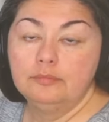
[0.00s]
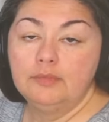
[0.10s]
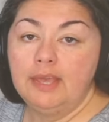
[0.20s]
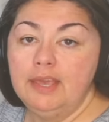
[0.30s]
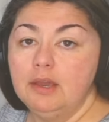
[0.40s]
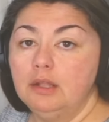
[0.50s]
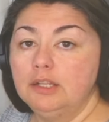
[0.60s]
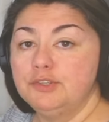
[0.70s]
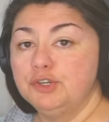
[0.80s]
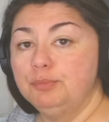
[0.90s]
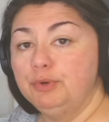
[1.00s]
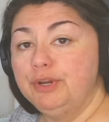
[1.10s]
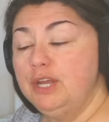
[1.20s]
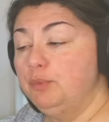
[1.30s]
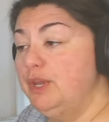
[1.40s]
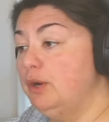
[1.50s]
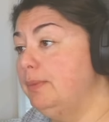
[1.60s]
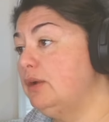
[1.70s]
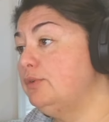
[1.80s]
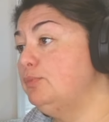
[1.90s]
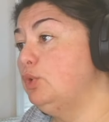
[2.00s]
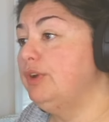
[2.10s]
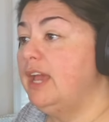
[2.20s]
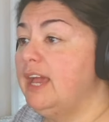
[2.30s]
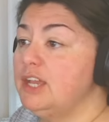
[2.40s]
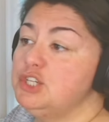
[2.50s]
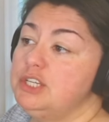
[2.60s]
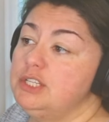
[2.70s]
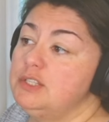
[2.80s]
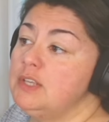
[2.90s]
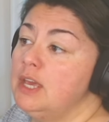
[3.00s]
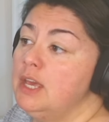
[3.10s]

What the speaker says: Hey y'all, it's your girl Maria, and we are back with more reactions.